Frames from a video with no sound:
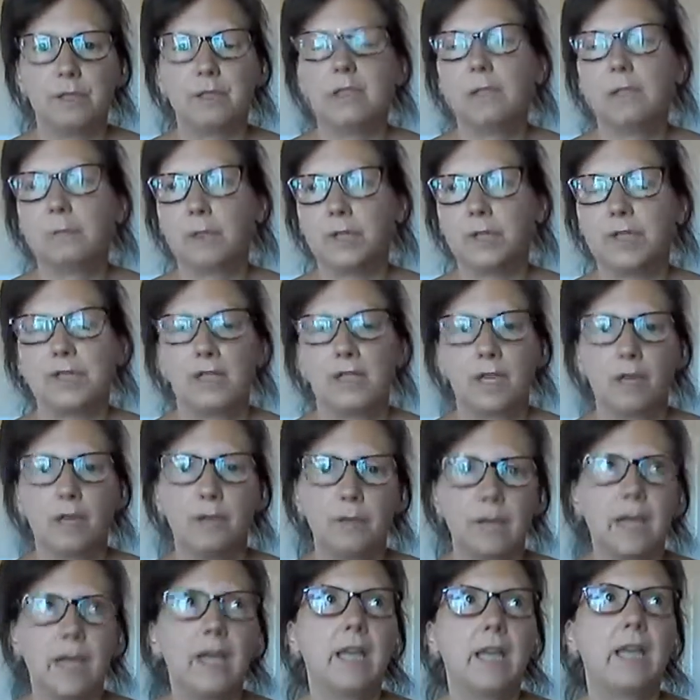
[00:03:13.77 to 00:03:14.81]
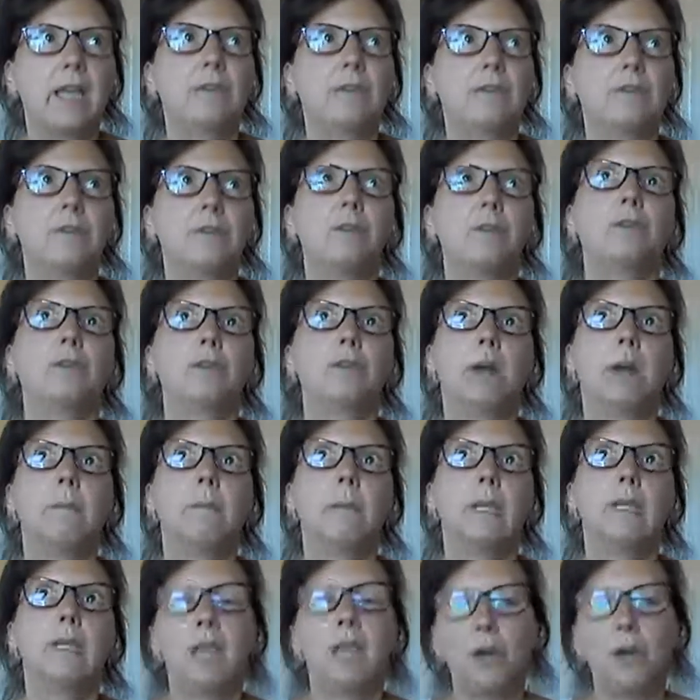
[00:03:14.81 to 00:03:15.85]
Is your body saying, okay, food's
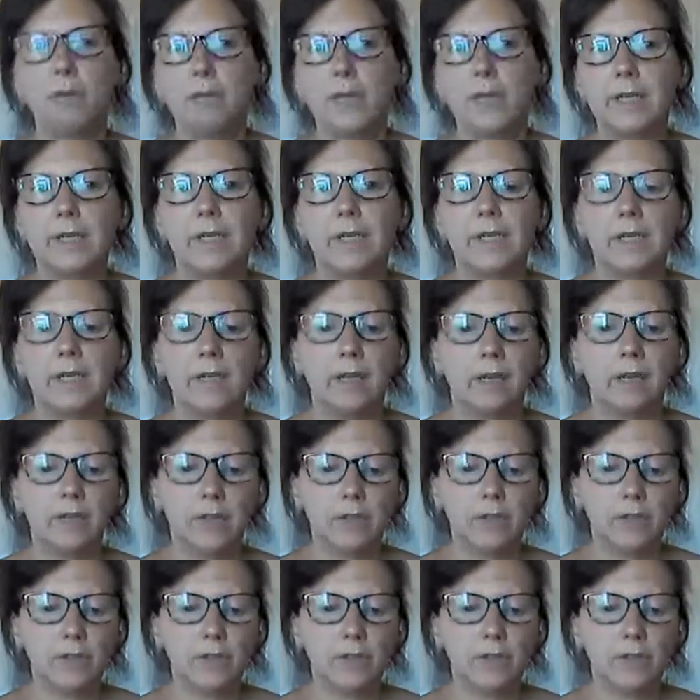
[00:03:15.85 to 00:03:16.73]
coming, get ready.